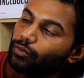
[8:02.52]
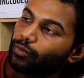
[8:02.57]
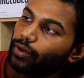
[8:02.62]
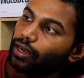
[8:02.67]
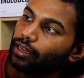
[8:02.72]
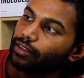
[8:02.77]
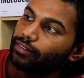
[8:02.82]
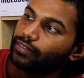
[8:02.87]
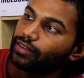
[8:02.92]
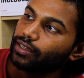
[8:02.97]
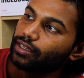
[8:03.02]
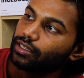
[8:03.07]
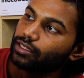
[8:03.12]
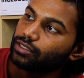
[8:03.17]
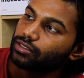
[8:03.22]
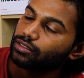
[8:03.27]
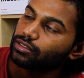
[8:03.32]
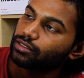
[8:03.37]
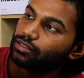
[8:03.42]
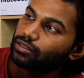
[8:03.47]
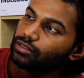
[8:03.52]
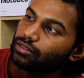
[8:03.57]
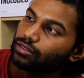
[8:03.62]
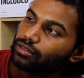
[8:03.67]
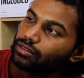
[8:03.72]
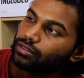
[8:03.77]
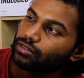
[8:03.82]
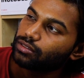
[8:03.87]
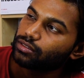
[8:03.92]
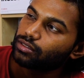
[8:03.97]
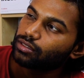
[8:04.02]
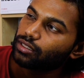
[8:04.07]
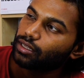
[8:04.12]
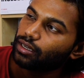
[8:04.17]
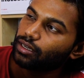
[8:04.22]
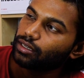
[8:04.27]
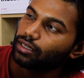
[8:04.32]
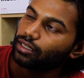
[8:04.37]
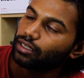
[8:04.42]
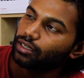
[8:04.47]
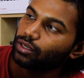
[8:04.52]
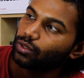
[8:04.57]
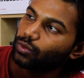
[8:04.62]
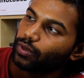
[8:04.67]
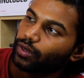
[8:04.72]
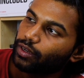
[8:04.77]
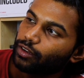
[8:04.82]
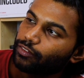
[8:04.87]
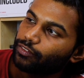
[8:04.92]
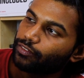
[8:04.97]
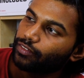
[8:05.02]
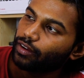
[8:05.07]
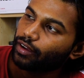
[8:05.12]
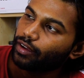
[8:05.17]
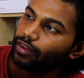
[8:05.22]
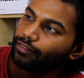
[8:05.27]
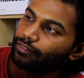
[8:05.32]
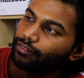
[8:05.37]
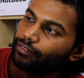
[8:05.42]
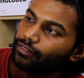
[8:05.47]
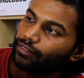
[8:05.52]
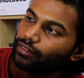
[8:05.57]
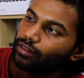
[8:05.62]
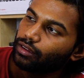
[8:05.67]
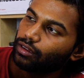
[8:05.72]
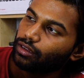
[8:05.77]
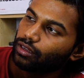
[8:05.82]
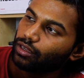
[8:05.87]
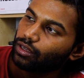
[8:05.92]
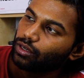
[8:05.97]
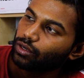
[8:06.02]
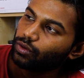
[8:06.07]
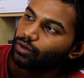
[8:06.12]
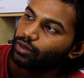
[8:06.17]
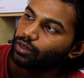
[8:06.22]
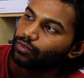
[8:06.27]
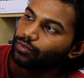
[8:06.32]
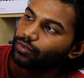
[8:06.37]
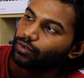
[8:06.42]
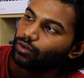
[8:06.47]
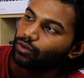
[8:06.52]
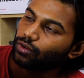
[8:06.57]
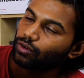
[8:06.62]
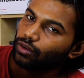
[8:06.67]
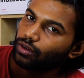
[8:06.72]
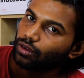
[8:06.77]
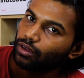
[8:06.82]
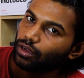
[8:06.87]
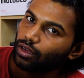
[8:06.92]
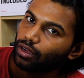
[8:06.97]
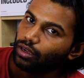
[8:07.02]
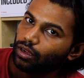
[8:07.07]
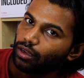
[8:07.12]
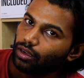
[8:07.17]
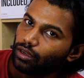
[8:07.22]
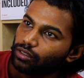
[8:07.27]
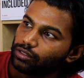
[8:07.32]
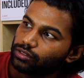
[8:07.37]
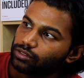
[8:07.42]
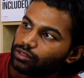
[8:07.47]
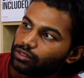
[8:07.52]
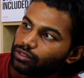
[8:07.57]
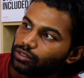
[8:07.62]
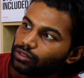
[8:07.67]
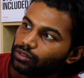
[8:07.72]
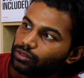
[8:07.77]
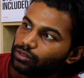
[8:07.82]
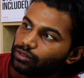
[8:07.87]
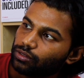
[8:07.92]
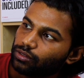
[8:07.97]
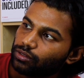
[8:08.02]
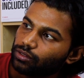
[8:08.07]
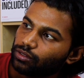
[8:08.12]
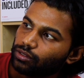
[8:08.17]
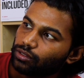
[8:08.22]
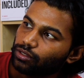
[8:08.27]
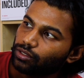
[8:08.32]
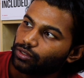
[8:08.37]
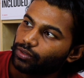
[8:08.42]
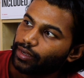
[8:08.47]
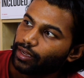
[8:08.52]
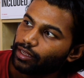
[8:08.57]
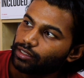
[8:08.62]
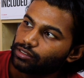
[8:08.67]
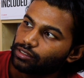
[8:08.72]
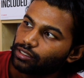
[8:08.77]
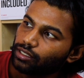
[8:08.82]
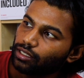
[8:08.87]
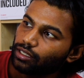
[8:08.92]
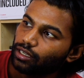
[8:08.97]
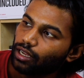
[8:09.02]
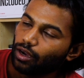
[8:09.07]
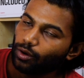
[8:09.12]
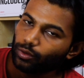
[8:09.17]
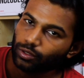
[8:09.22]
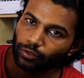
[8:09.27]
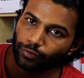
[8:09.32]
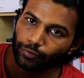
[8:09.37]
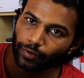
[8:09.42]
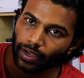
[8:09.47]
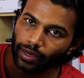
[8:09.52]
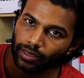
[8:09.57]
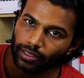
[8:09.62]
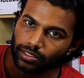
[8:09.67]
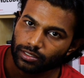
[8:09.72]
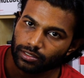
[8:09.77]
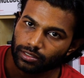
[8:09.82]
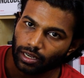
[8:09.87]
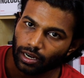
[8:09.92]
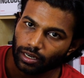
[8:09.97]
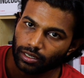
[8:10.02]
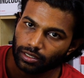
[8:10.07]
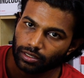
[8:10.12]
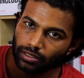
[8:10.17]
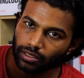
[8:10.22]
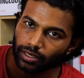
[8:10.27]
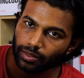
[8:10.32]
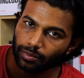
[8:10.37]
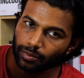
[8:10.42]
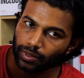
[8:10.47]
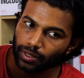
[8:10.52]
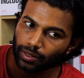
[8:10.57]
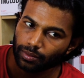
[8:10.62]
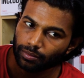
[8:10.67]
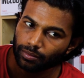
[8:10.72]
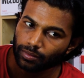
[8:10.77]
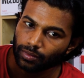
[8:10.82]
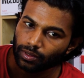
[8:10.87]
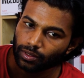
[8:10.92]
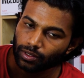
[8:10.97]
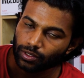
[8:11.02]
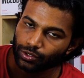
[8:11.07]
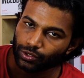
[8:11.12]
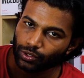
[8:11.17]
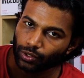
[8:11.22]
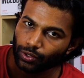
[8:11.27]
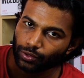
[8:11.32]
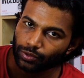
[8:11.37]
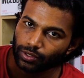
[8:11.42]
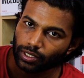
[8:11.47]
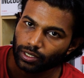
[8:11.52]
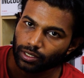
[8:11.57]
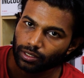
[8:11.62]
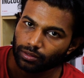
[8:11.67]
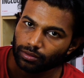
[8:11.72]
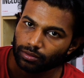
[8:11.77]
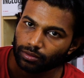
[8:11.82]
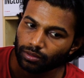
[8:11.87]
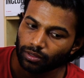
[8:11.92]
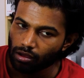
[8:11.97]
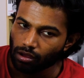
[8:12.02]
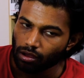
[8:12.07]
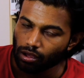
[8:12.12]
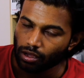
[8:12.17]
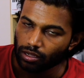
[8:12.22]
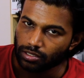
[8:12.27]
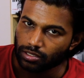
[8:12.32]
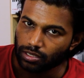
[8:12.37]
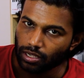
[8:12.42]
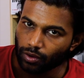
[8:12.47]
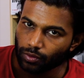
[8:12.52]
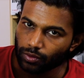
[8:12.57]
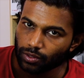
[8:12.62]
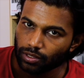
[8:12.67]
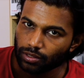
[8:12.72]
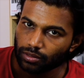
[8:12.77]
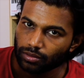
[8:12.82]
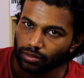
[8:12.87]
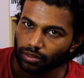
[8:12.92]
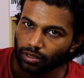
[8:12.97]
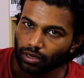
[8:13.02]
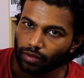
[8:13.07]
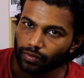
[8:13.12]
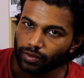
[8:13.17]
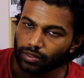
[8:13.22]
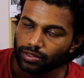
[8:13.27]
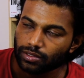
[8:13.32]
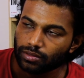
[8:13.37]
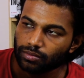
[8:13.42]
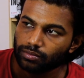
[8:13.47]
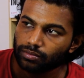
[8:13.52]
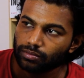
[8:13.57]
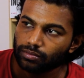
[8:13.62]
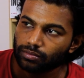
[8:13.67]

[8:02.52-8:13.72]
value is 13, 25, 24. So you can see now the fan is started. Let me show you the sound levels.